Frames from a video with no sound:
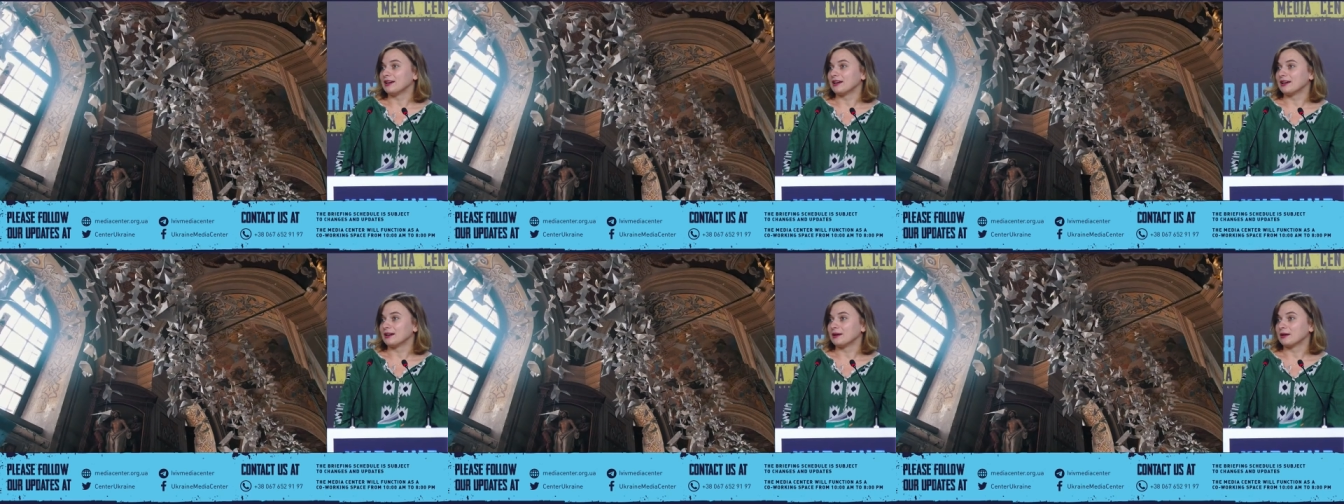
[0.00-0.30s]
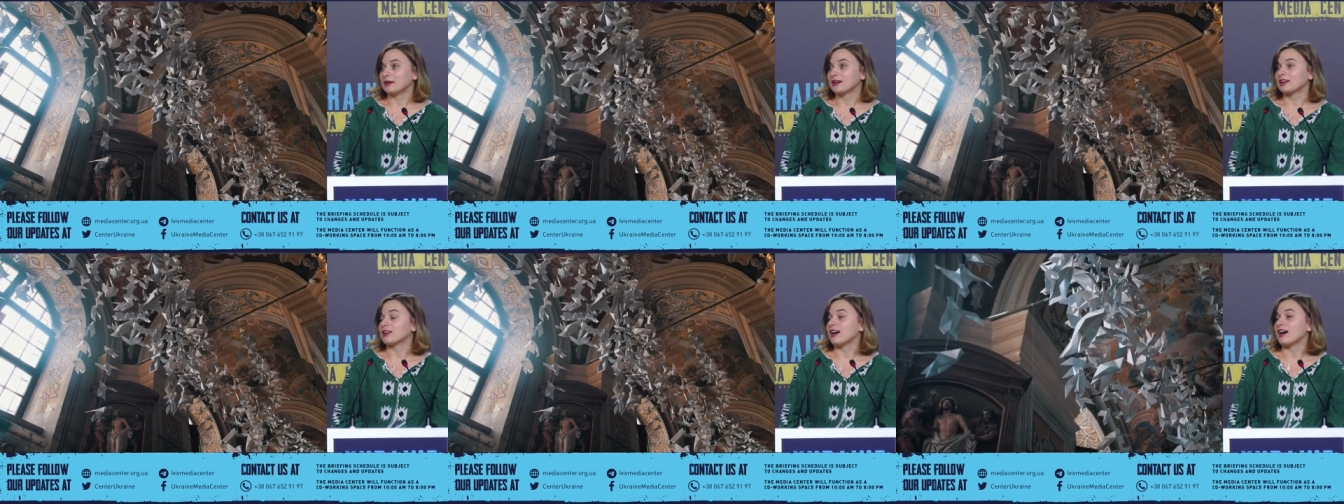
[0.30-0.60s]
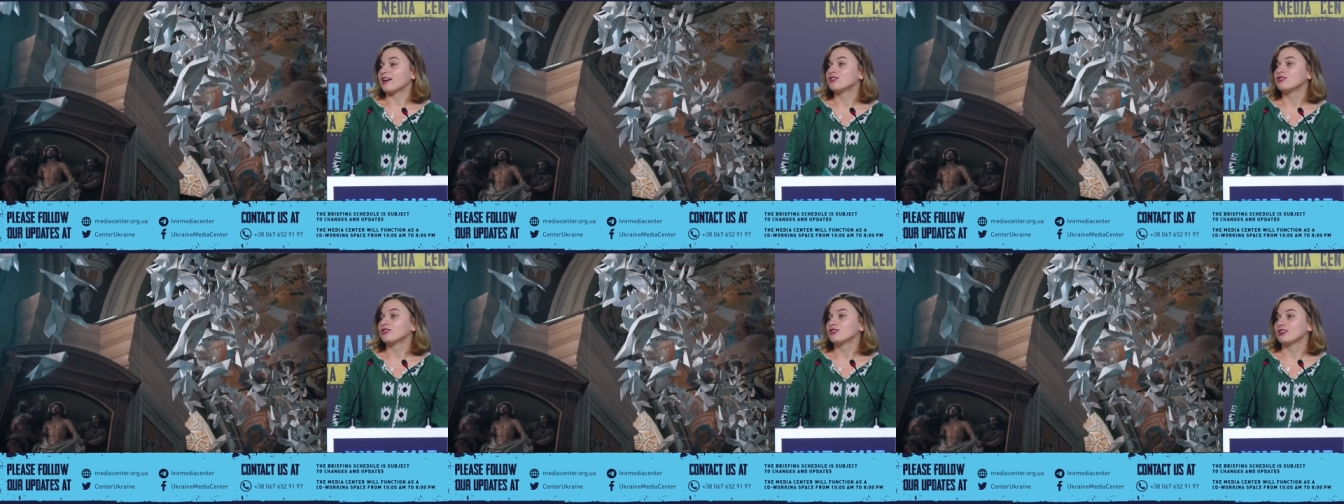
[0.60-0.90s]
is the
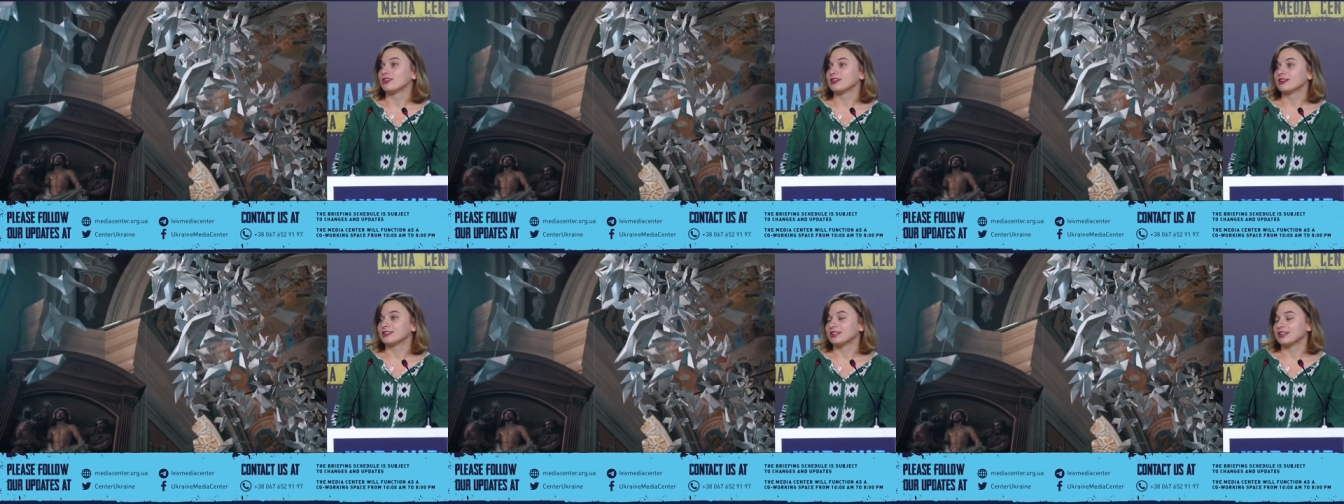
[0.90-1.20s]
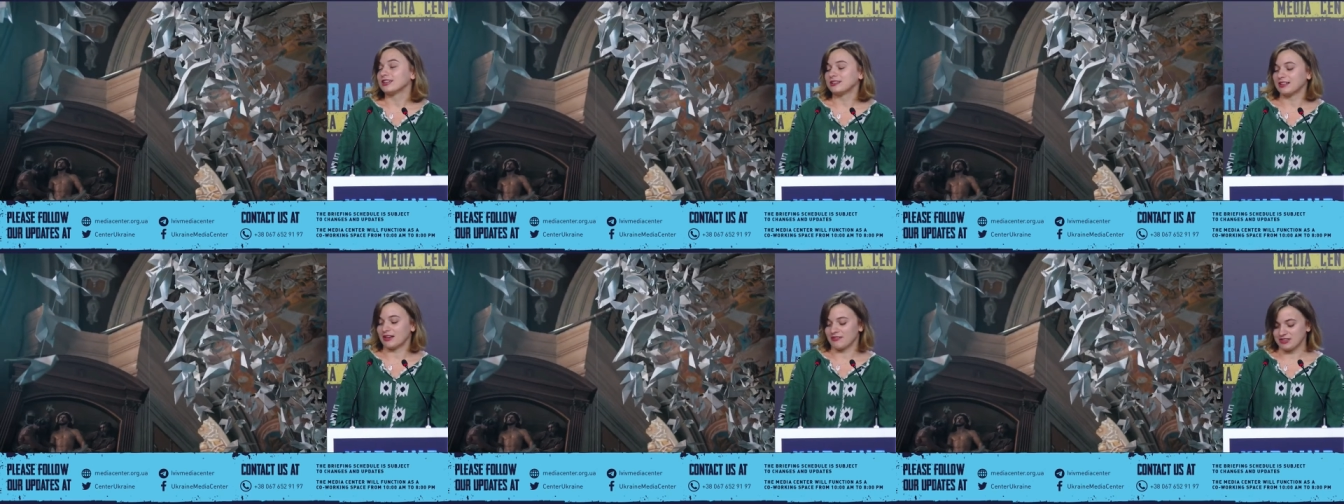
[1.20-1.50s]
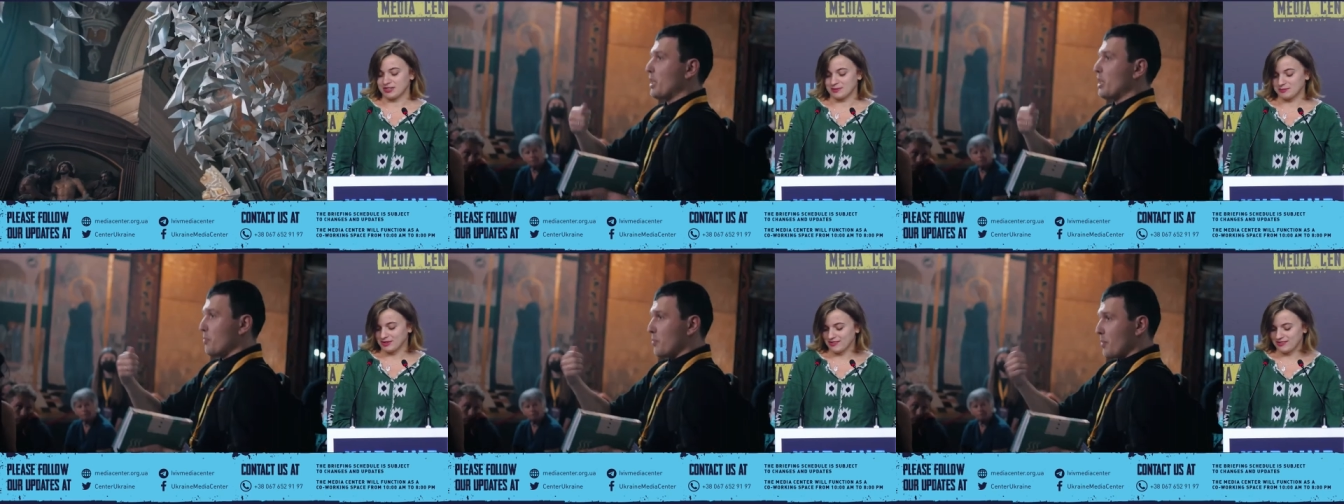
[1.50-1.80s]
known cemetery
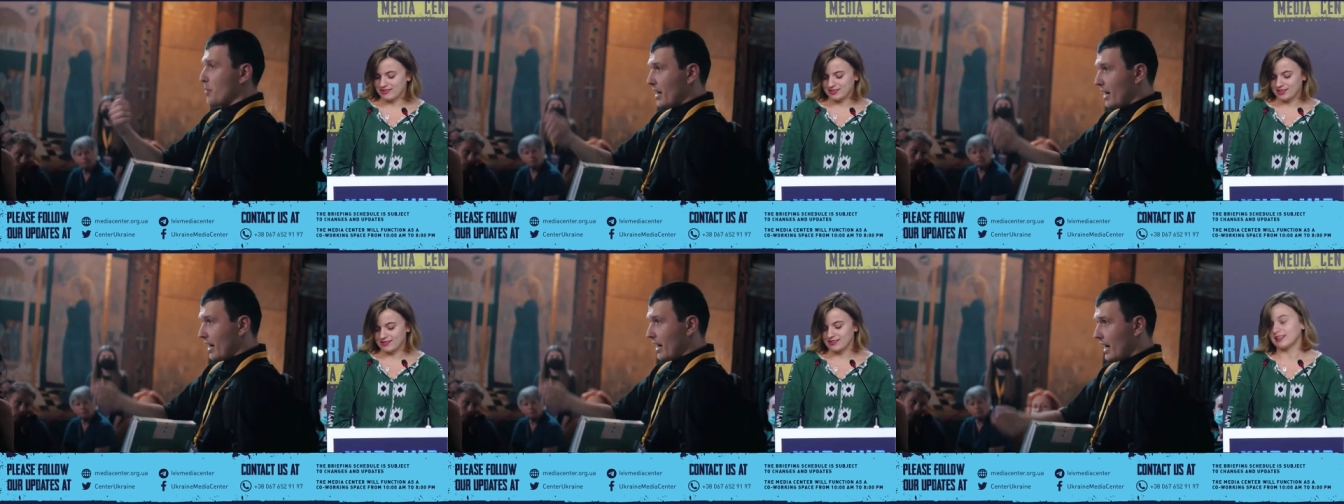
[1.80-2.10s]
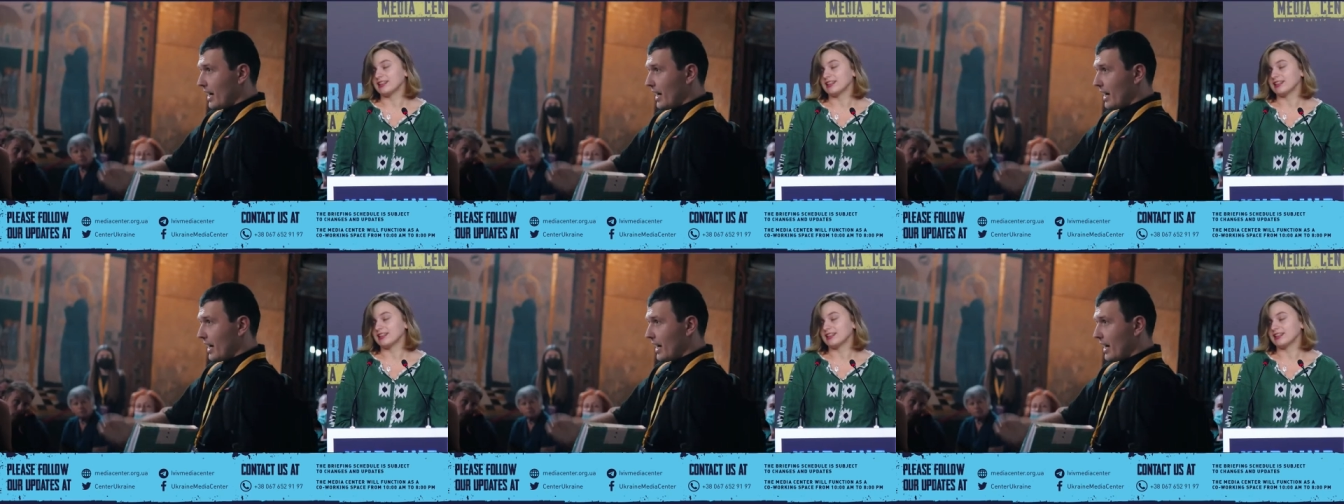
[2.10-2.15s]
that